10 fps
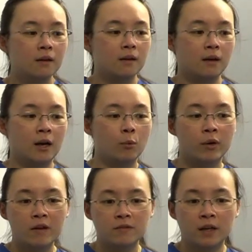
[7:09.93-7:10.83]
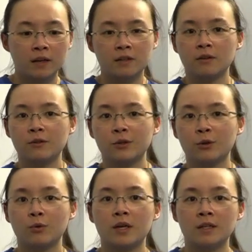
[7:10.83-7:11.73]
what I've done is also
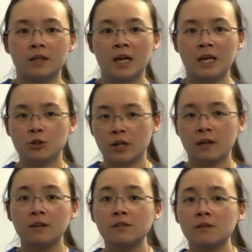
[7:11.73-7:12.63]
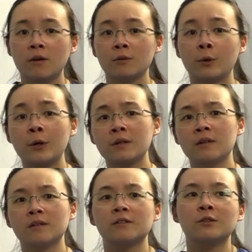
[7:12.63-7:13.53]
created a checklist on
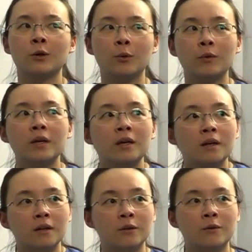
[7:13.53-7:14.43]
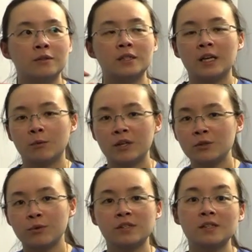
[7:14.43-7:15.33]
Learn. So there's a
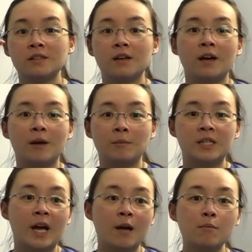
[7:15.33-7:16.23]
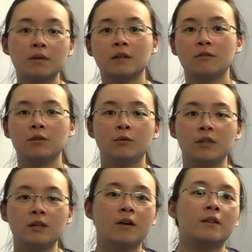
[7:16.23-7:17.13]
resources tab. If you
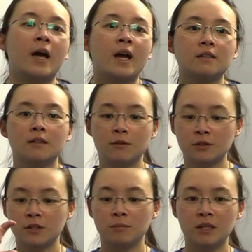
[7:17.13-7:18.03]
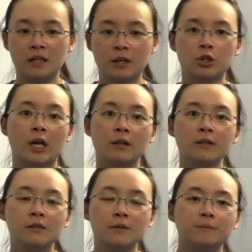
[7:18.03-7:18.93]
click on that, there's going to be a
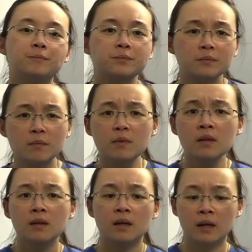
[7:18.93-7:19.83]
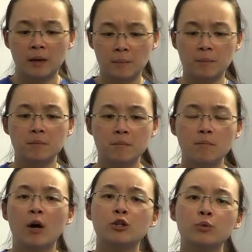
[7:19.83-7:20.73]
checklist
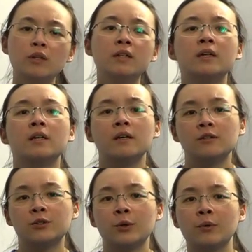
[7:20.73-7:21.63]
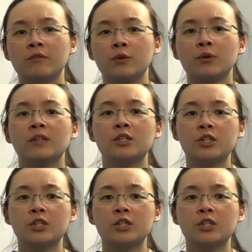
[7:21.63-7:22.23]
module. So if you go to the